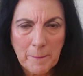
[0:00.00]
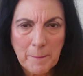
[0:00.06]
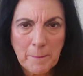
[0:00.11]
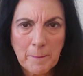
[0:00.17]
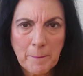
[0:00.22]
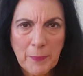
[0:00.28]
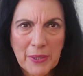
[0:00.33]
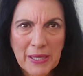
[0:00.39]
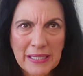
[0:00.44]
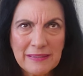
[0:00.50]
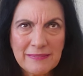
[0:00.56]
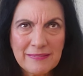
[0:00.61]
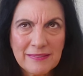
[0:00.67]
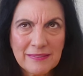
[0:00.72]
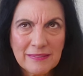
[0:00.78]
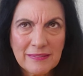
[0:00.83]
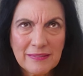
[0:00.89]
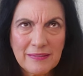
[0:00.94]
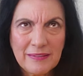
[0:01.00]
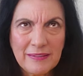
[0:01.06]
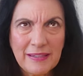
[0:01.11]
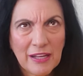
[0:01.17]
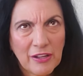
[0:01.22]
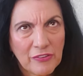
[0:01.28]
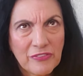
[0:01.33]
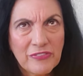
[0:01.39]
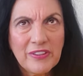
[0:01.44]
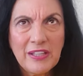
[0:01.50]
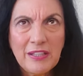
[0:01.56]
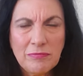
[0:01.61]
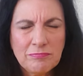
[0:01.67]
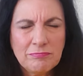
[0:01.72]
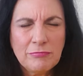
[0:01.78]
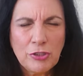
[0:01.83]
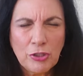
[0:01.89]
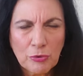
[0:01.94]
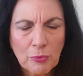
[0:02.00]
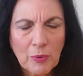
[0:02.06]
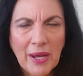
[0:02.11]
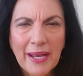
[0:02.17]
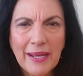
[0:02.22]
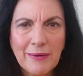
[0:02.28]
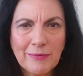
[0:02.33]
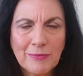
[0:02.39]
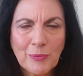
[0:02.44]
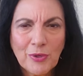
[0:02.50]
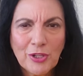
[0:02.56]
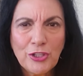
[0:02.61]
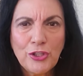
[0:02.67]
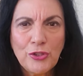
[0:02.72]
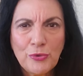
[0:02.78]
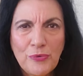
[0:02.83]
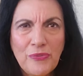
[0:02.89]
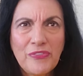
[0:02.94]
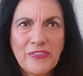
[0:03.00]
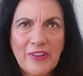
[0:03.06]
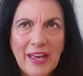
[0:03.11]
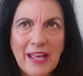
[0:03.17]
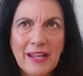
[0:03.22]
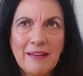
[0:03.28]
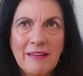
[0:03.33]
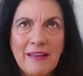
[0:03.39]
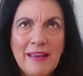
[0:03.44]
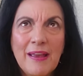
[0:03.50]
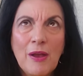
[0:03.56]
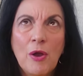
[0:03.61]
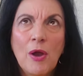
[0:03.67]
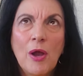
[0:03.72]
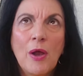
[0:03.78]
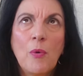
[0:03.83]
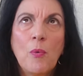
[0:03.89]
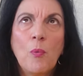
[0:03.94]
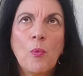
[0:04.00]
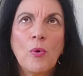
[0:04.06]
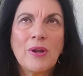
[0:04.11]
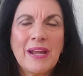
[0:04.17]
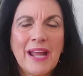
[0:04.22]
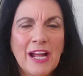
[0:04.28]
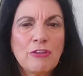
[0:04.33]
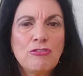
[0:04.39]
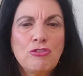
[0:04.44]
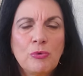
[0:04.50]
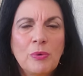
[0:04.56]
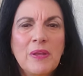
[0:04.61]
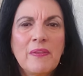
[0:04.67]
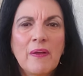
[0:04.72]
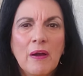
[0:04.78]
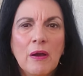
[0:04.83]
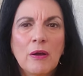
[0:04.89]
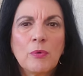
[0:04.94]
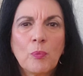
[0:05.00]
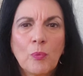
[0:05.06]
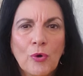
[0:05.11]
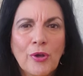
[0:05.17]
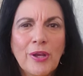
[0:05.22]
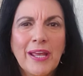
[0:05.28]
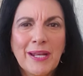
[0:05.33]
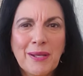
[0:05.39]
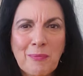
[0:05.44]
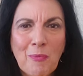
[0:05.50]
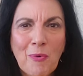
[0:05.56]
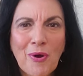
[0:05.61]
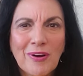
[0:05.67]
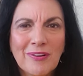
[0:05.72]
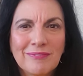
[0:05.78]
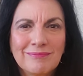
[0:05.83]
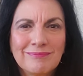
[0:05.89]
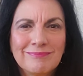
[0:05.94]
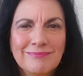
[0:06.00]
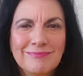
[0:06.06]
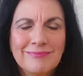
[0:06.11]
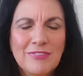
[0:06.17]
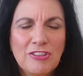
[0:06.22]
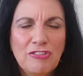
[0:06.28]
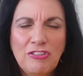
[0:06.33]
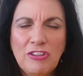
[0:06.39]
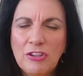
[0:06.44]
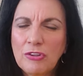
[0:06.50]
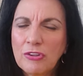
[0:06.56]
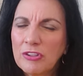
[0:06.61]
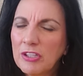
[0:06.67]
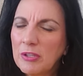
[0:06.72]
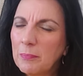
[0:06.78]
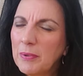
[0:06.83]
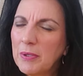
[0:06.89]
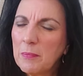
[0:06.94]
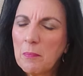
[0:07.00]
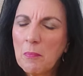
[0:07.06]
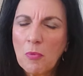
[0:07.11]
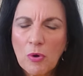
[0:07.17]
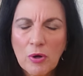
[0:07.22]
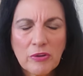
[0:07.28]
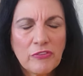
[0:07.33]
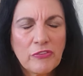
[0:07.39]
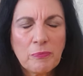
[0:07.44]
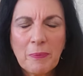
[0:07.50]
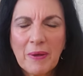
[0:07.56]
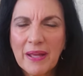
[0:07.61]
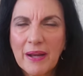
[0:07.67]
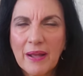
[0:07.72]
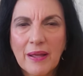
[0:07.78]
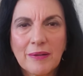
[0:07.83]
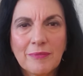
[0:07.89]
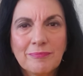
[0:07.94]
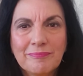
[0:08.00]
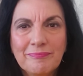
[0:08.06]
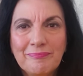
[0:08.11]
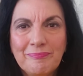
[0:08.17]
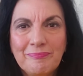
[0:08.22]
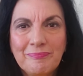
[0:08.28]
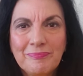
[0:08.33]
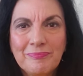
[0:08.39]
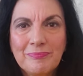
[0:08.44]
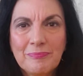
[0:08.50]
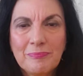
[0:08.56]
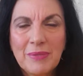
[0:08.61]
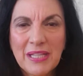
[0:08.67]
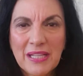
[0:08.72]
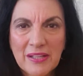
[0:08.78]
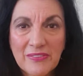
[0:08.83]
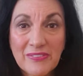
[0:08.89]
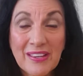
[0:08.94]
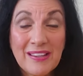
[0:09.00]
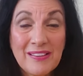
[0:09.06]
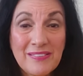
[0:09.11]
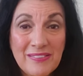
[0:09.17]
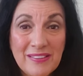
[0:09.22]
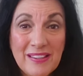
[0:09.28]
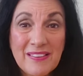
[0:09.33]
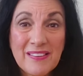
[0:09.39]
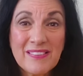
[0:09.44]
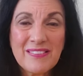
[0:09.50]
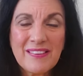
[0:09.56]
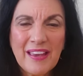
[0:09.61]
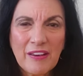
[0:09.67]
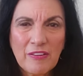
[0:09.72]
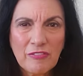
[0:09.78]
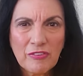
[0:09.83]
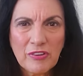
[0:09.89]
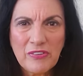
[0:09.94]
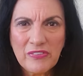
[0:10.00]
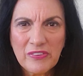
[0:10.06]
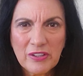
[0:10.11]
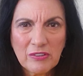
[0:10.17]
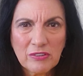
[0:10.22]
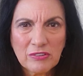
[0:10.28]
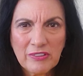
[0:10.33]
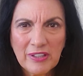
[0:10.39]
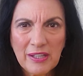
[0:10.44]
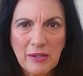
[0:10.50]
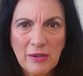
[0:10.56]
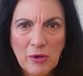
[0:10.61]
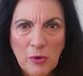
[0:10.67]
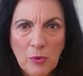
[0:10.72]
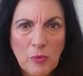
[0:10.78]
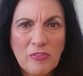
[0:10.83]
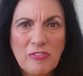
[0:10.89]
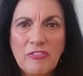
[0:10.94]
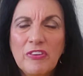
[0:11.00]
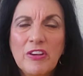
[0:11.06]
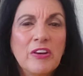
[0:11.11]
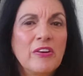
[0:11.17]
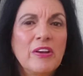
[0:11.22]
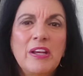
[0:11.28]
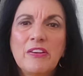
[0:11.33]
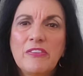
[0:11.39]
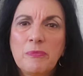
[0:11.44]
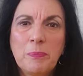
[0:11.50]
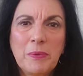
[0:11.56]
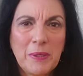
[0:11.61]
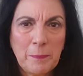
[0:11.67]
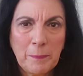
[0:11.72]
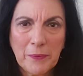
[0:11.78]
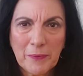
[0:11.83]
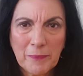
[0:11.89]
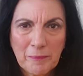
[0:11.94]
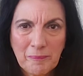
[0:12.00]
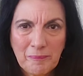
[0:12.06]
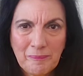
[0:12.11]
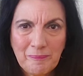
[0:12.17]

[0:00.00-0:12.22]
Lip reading: But Kelsey, you're right. When you said, we're not doing the hard work anymore, she couldn't have been more spot on, because I see this every single day with various people.